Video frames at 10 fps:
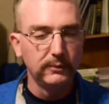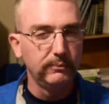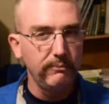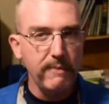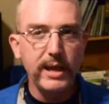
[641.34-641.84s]

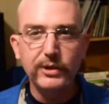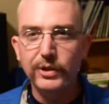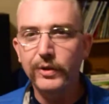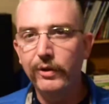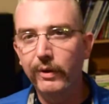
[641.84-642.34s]
Make
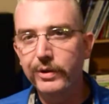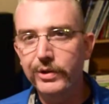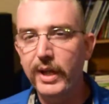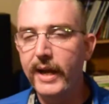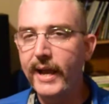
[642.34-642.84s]
sure you
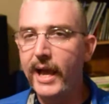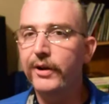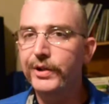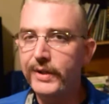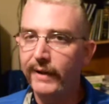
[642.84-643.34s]
understand how
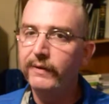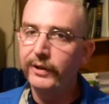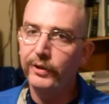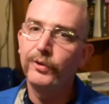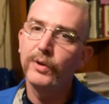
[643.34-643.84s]
to safely
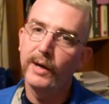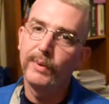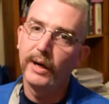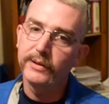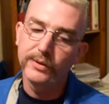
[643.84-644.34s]
do dry
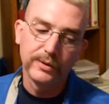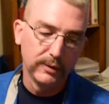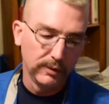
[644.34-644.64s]
practice.